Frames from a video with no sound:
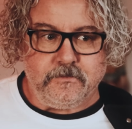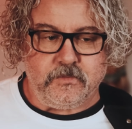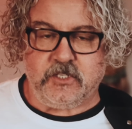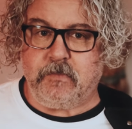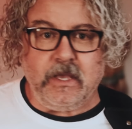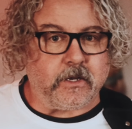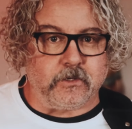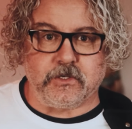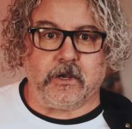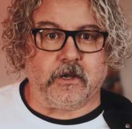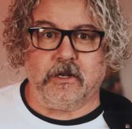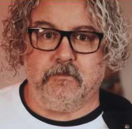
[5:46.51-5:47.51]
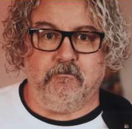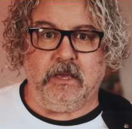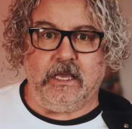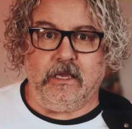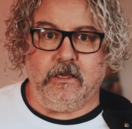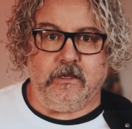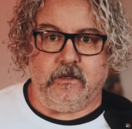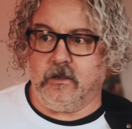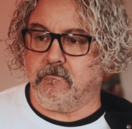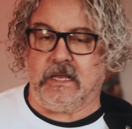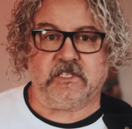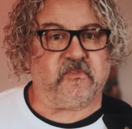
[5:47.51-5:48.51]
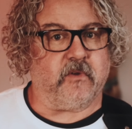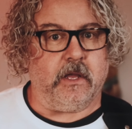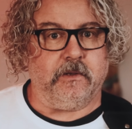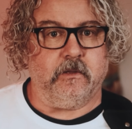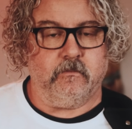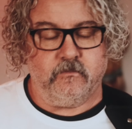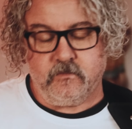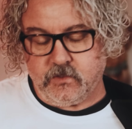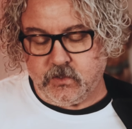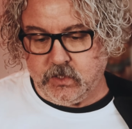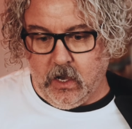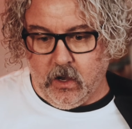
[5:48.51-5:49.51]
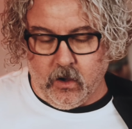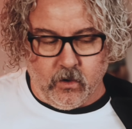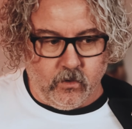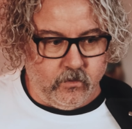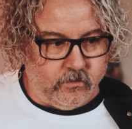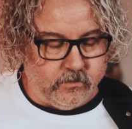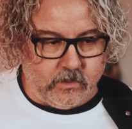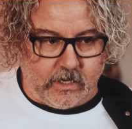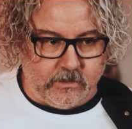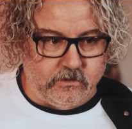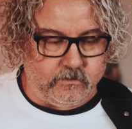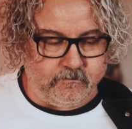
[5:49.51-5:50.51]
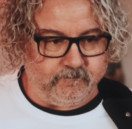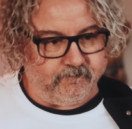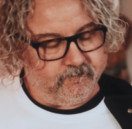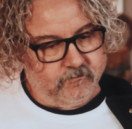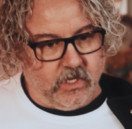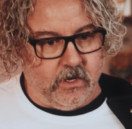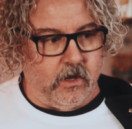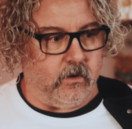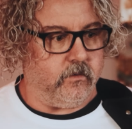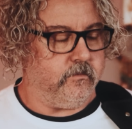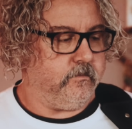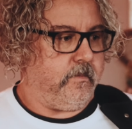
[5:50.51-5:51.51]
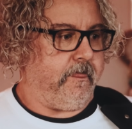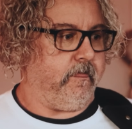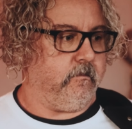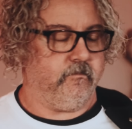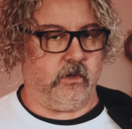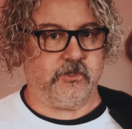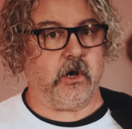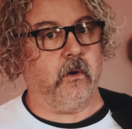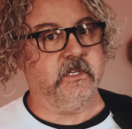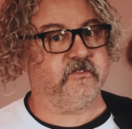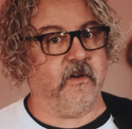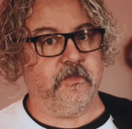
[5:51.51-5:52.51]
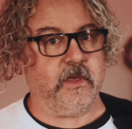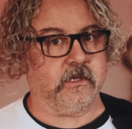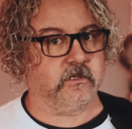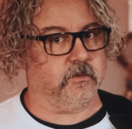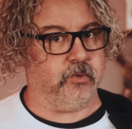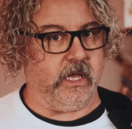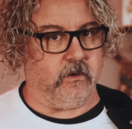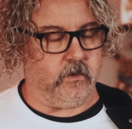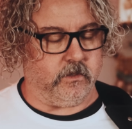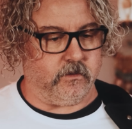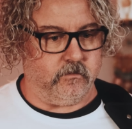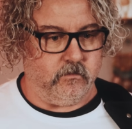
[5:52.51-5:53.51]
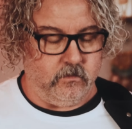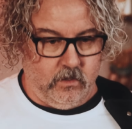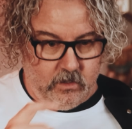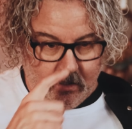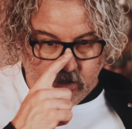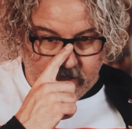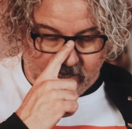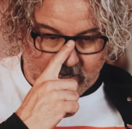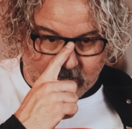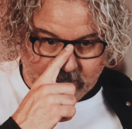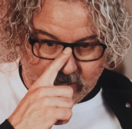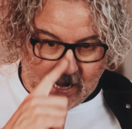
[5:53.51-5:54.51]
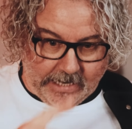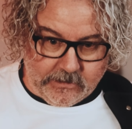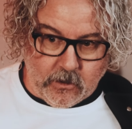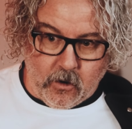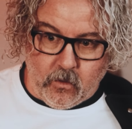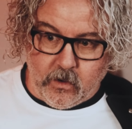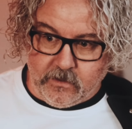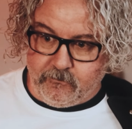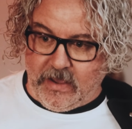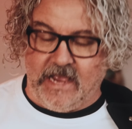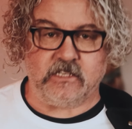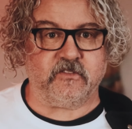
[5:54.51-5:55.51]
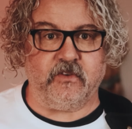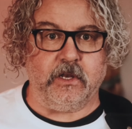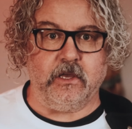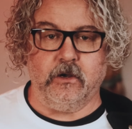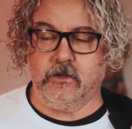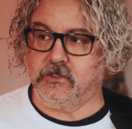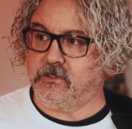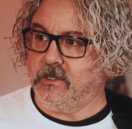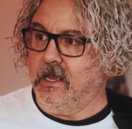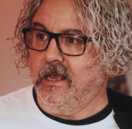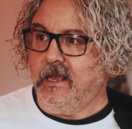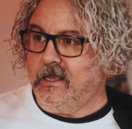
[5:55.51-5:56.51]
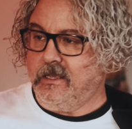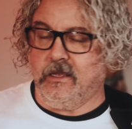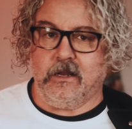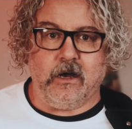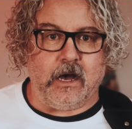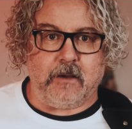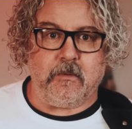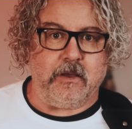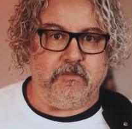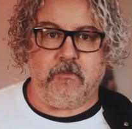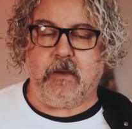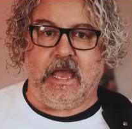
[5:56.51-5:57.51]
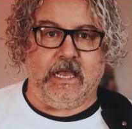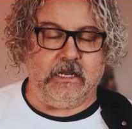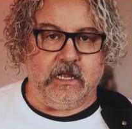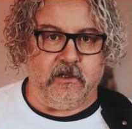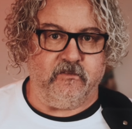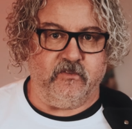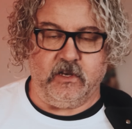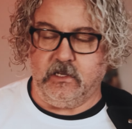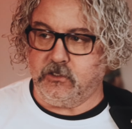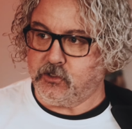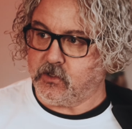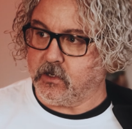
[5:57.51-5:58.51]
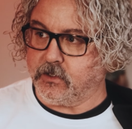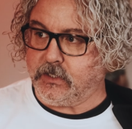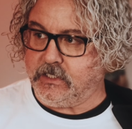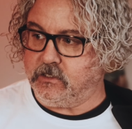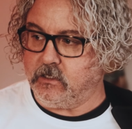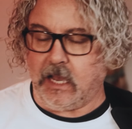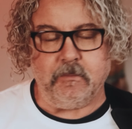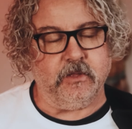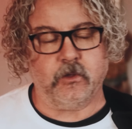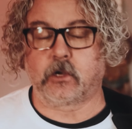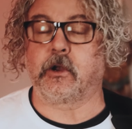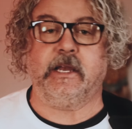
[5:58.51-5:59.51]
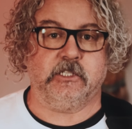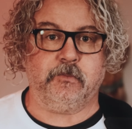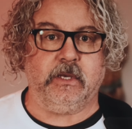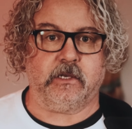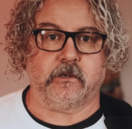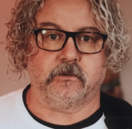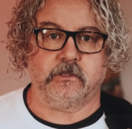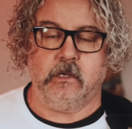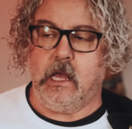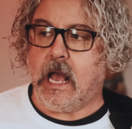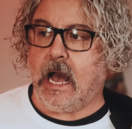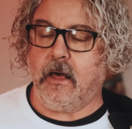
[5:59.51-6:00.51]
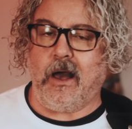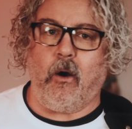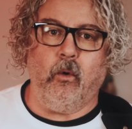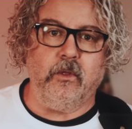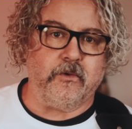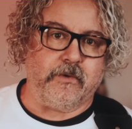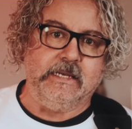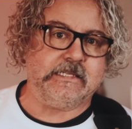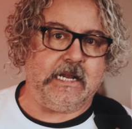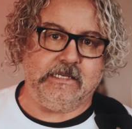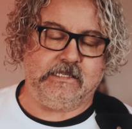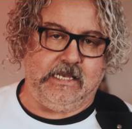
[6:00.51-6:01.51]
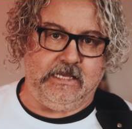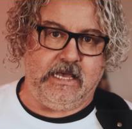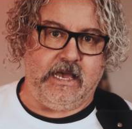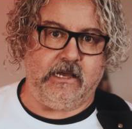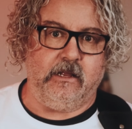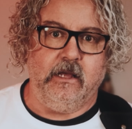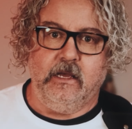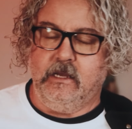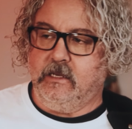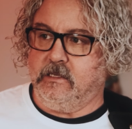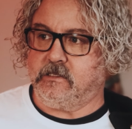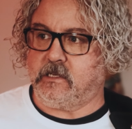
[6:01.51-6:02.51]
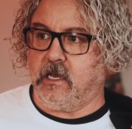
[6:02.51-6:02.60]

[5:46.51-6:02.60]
speakers are going to be your best friend. So you know, those are always fun things to play with. And I know in past videos, you know, I might be bagging on vintage 30s. I mean, they're great speakers. The only reason I say that is